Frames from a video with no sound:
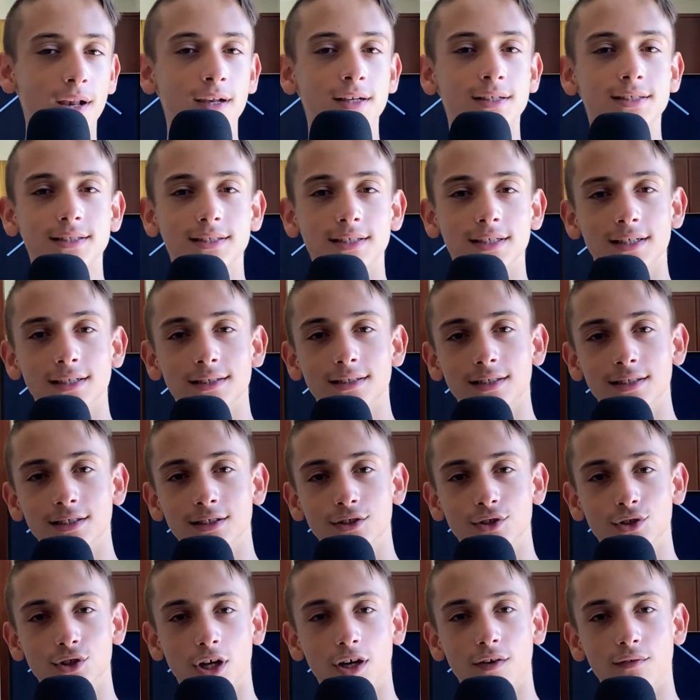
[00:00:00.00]

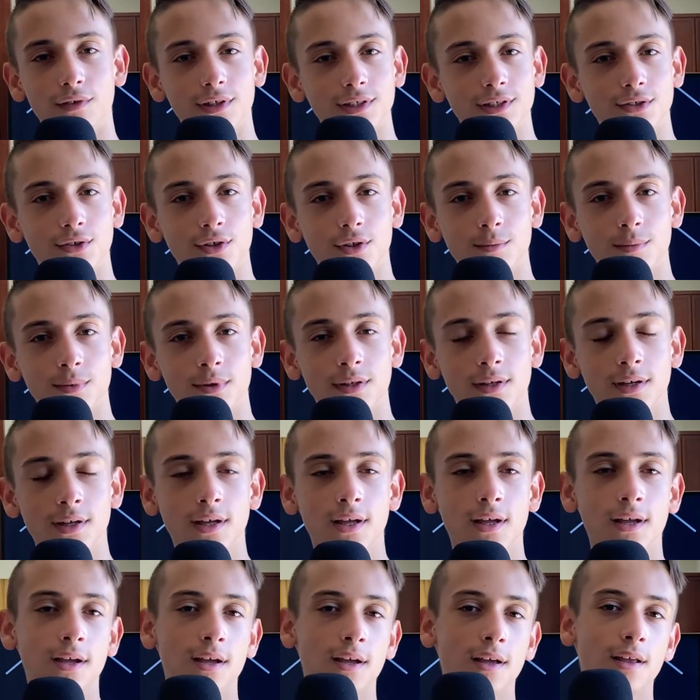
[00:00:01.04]
CSS, JavaScript.
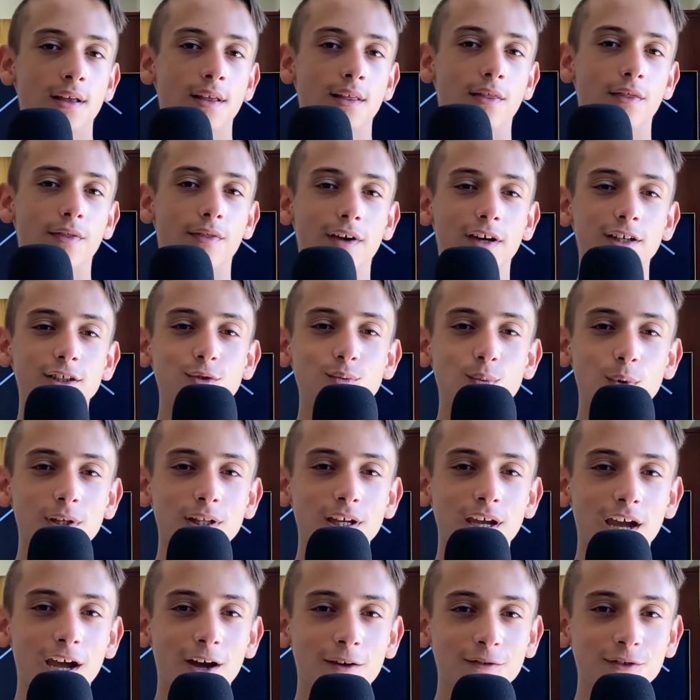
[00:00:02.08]
That's
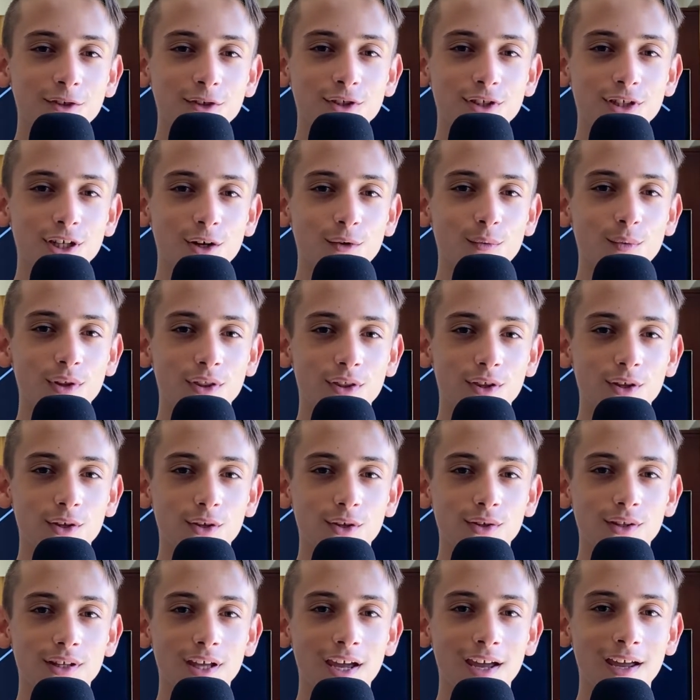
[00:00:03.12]
what I have to share with
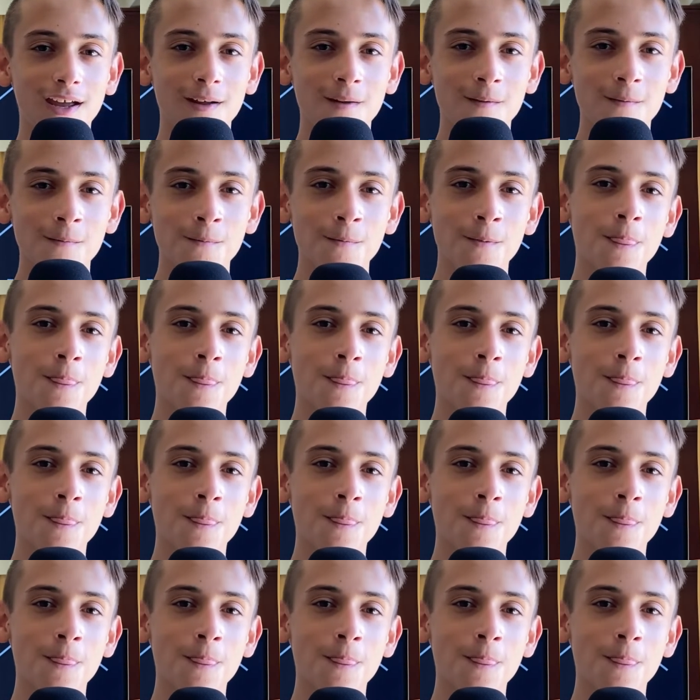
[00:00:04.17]
you today.